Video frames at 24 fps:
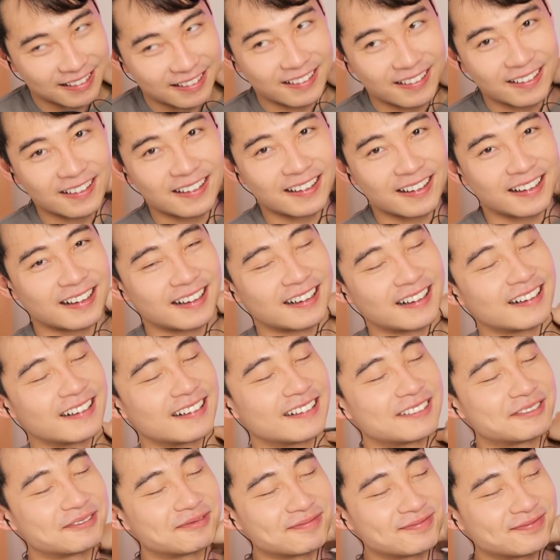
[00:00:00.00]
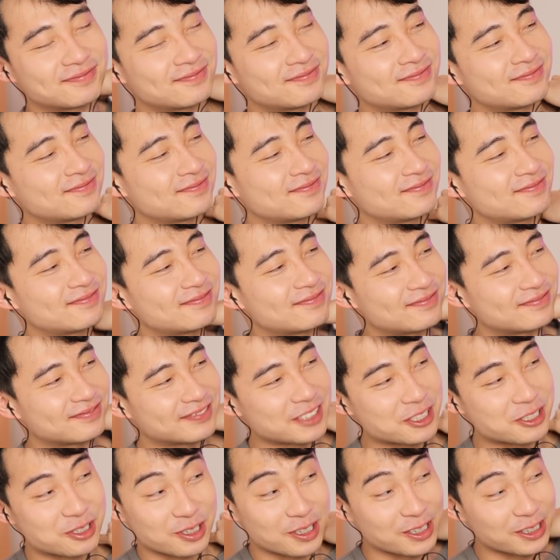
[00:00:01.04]
Oh.
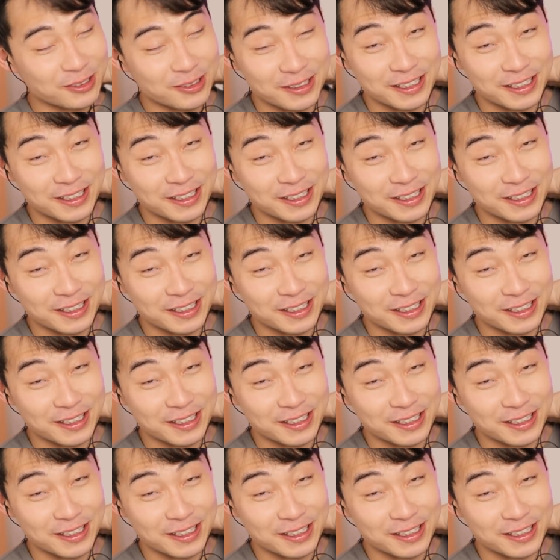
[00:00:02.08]
You sure you don't